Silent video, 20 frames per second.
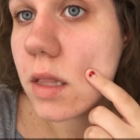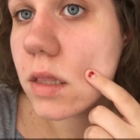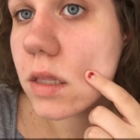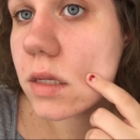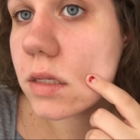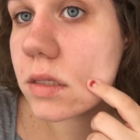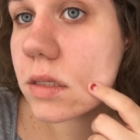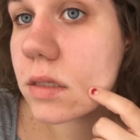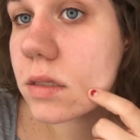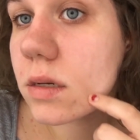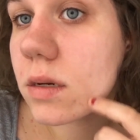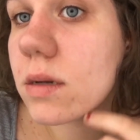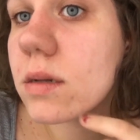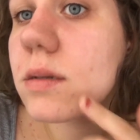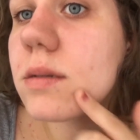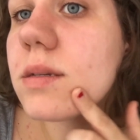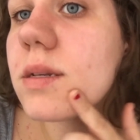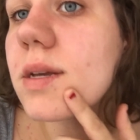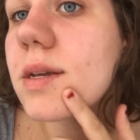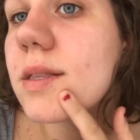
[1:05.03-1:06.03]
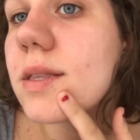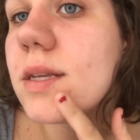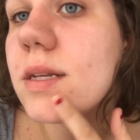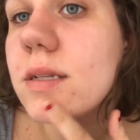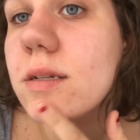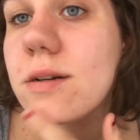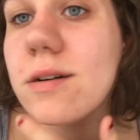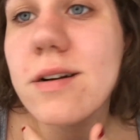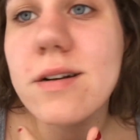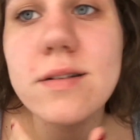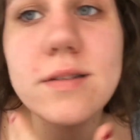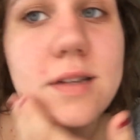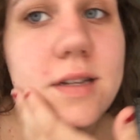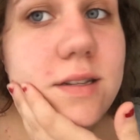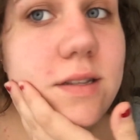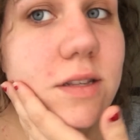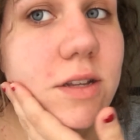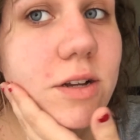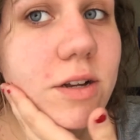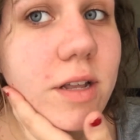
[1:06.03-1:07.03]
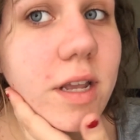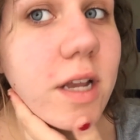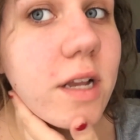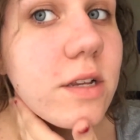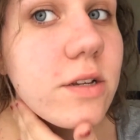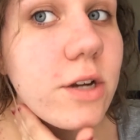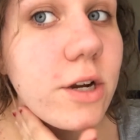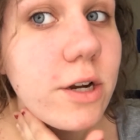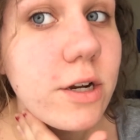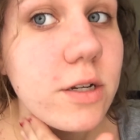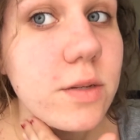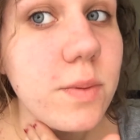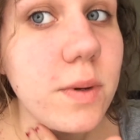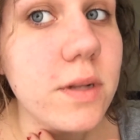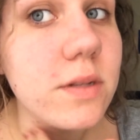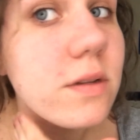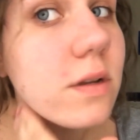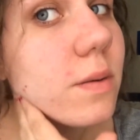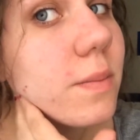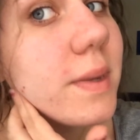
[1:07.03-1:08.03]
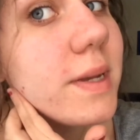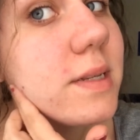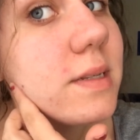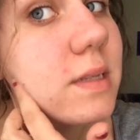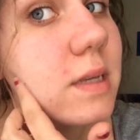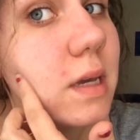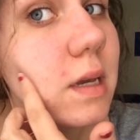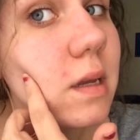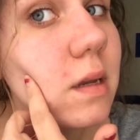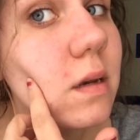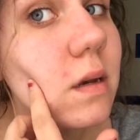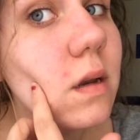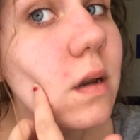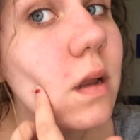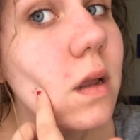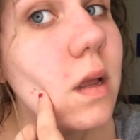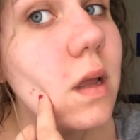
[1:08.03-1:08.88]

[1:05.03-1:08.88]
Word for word: This is not a zit. These are not zits. They're like dark spots on my skin.